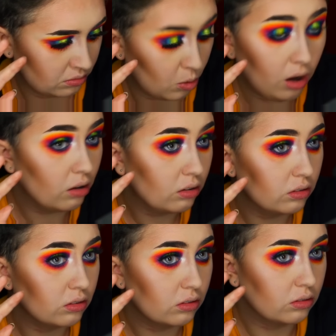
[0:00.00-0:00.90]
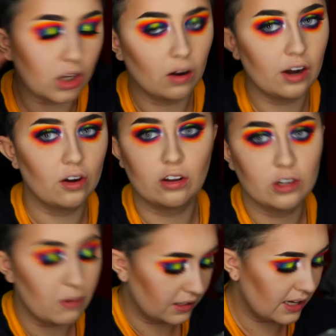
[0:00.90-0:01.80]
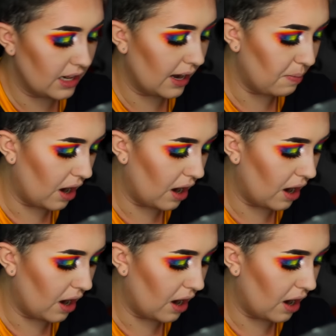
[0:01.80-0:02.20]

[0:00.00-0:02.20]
What? No, I don't know who you are. See you later,